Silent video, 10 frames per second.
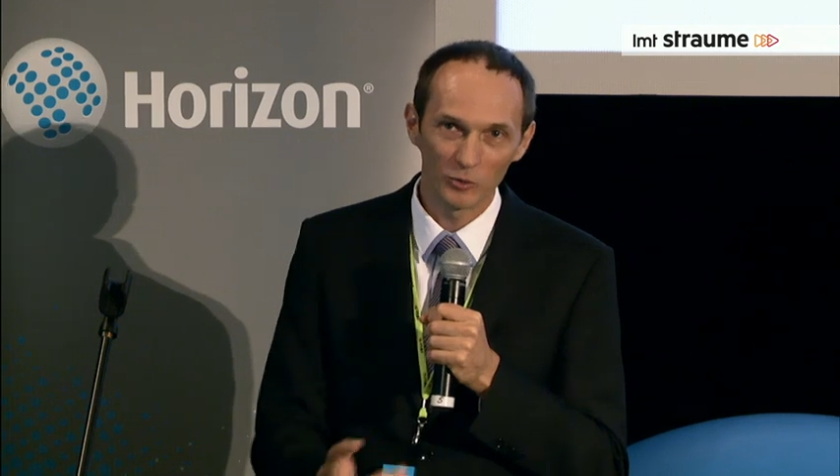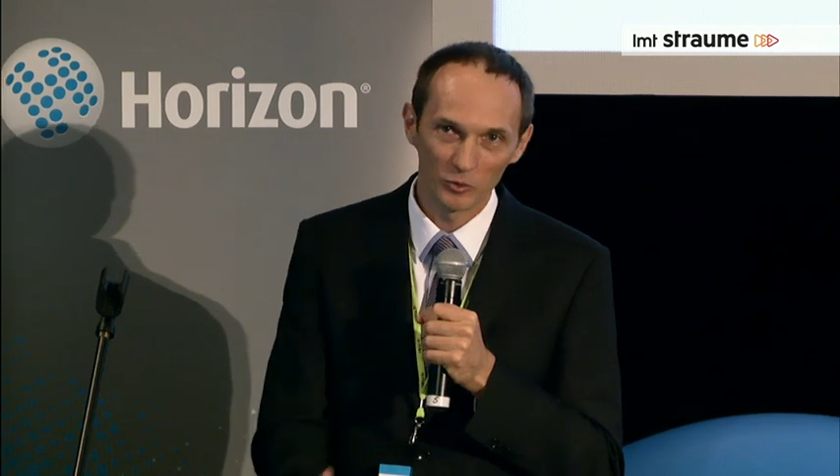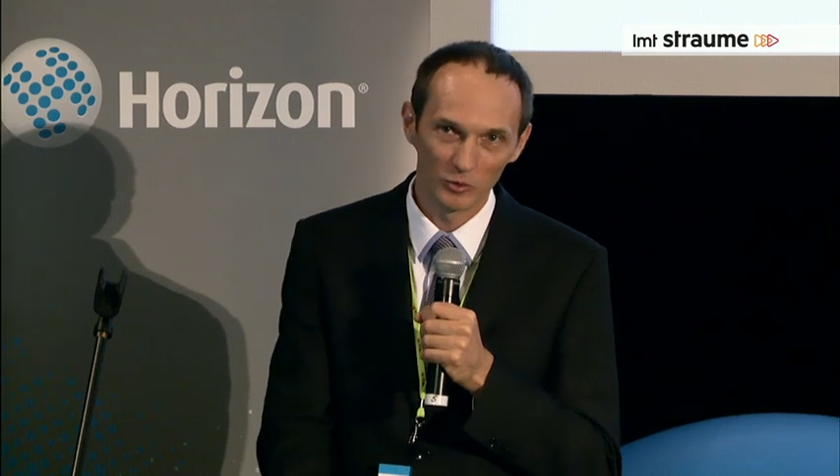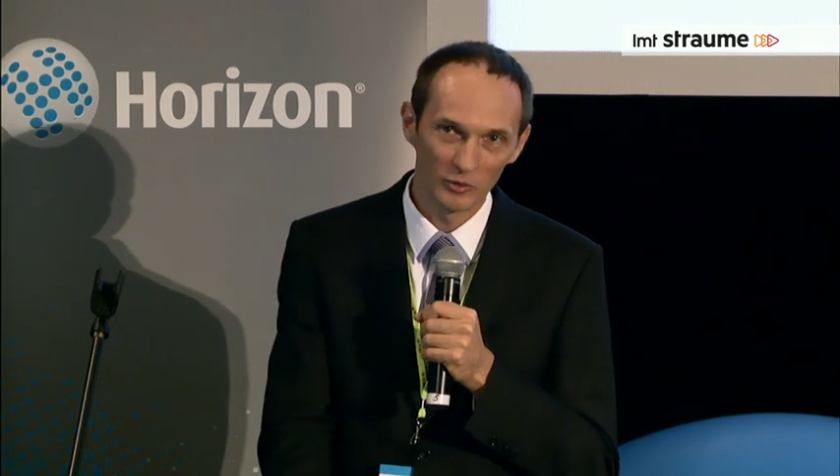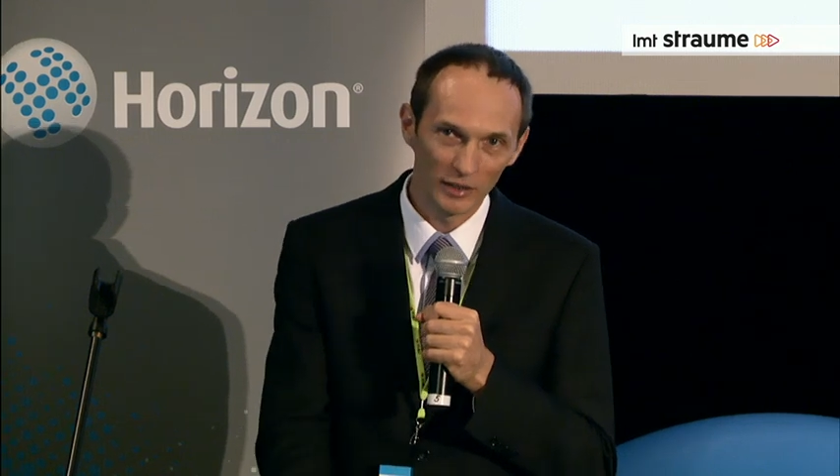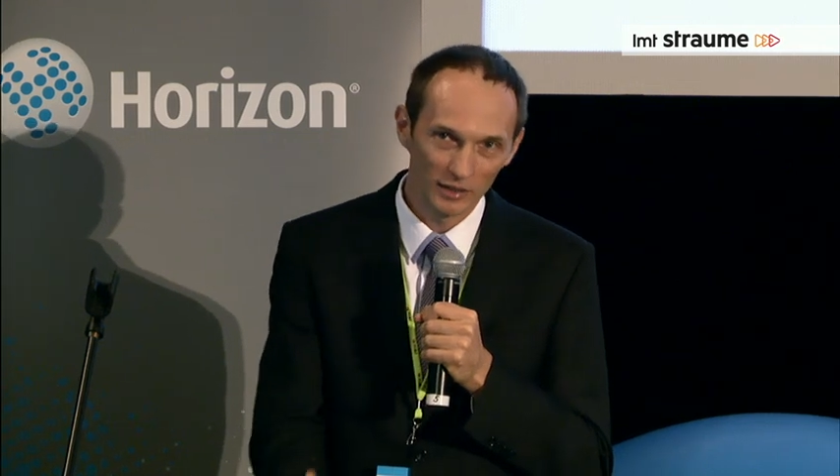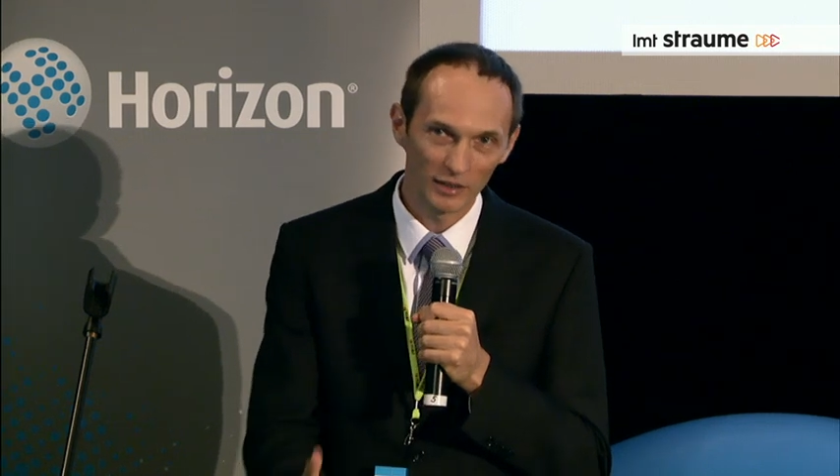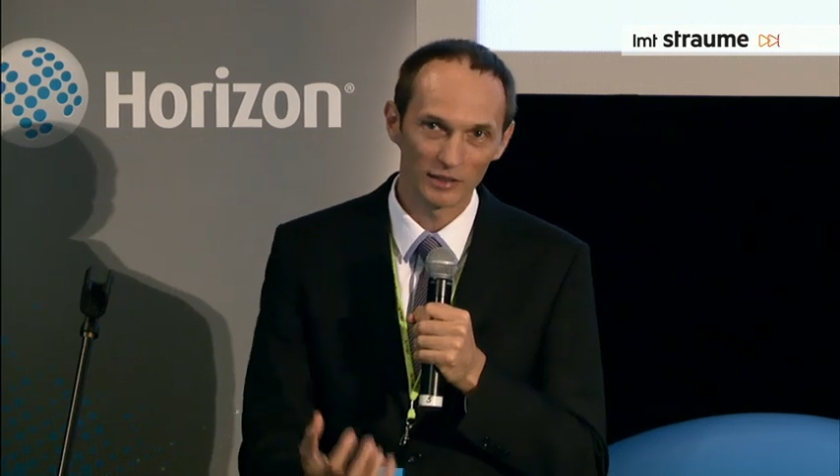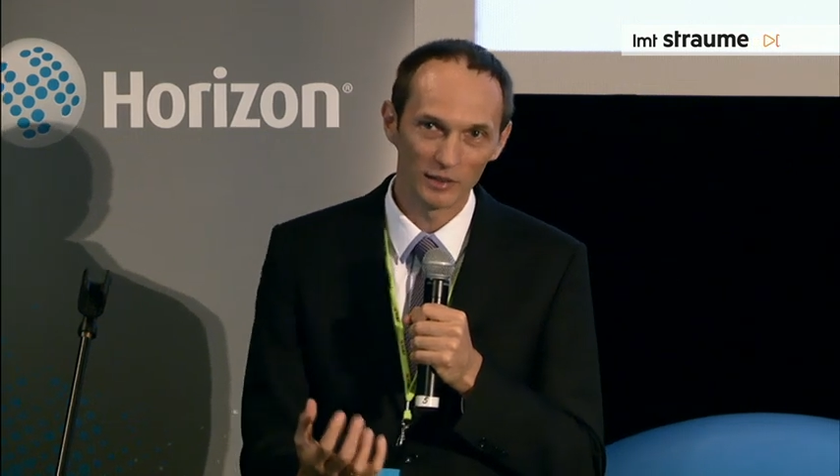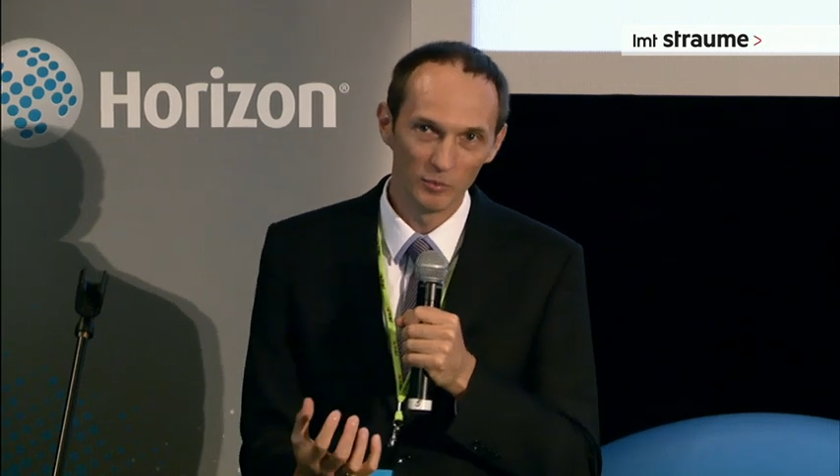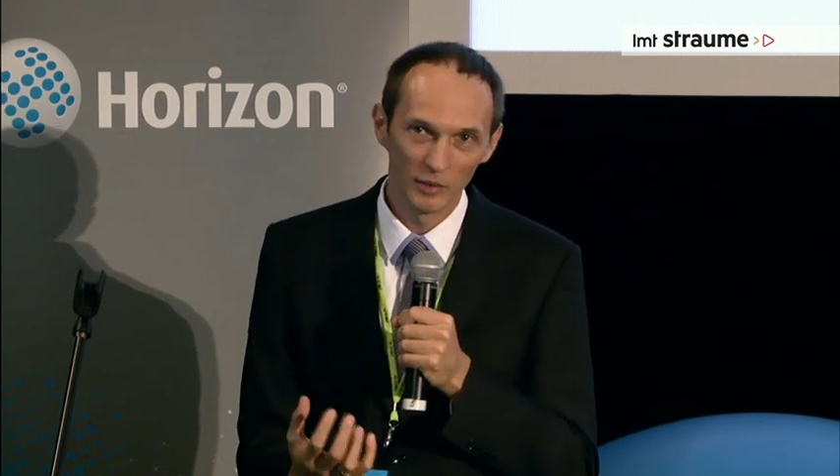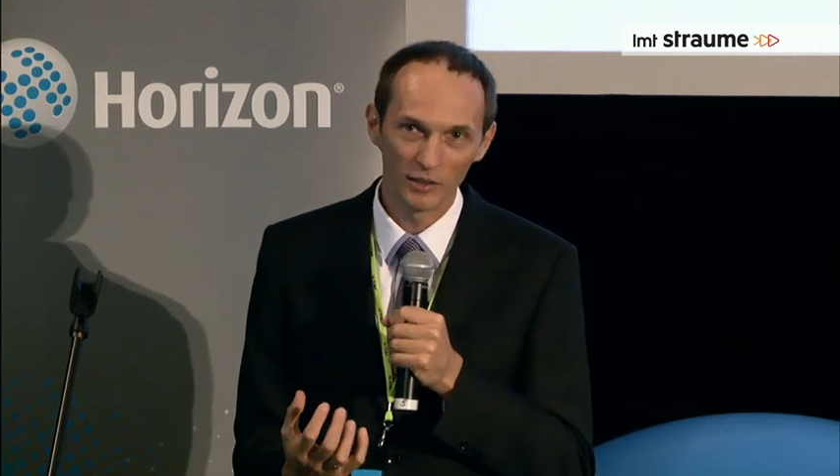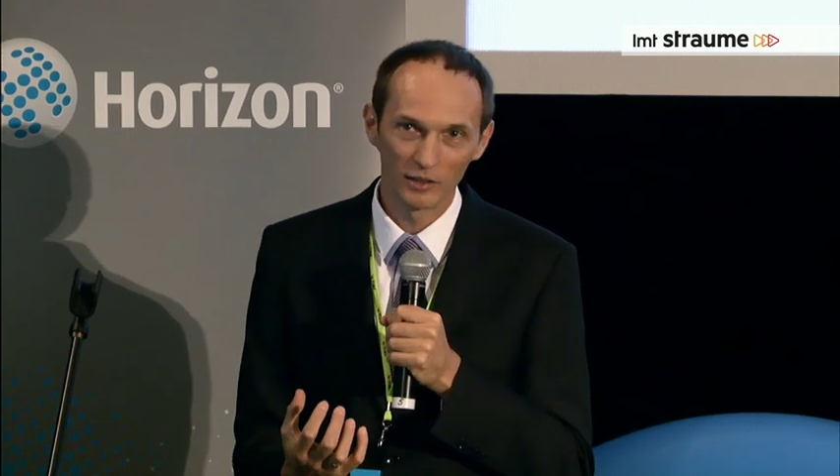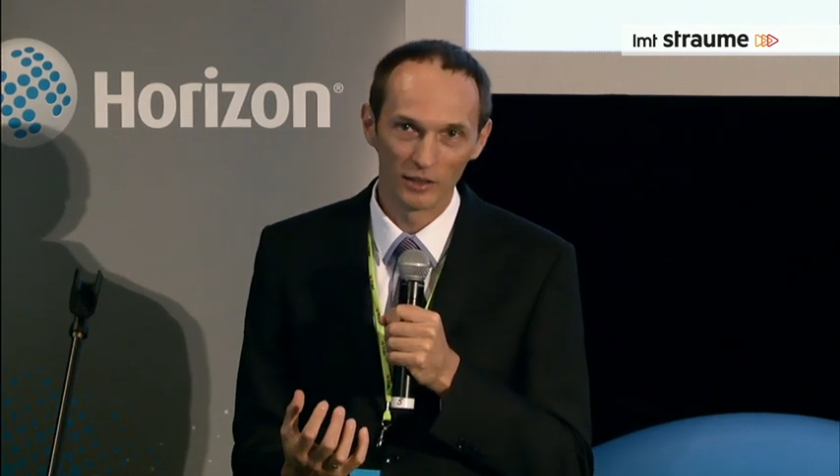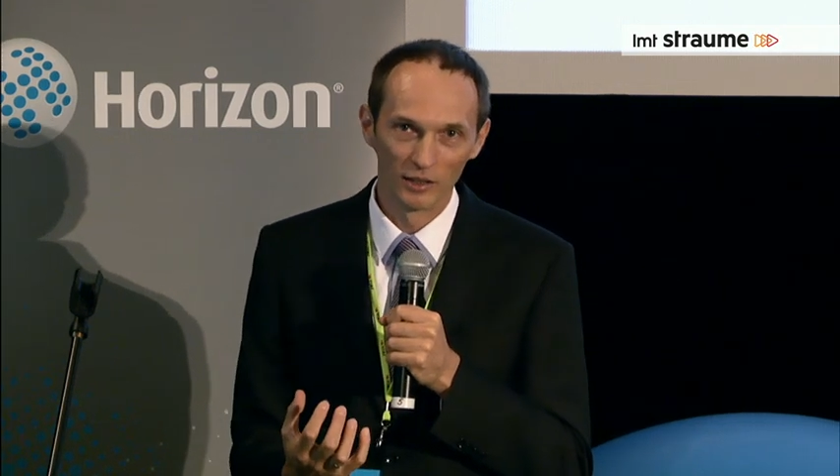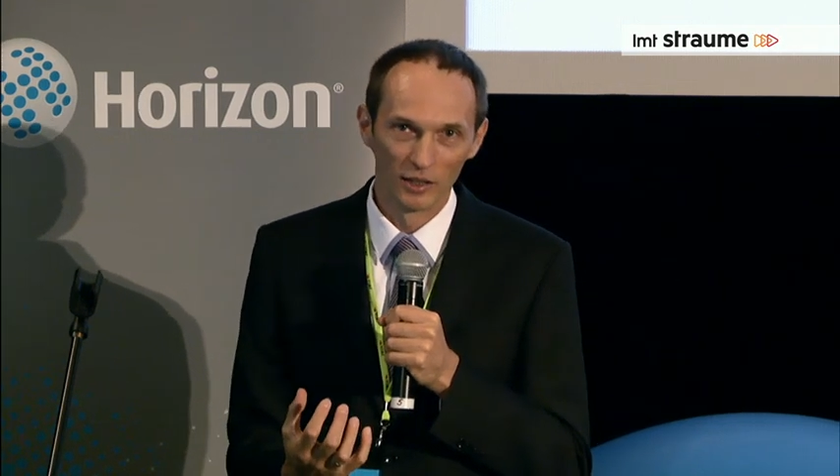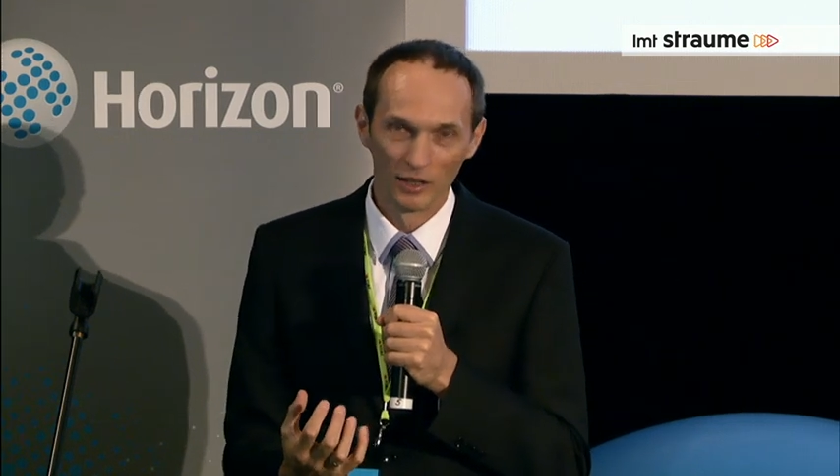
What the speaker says: You need this immediately.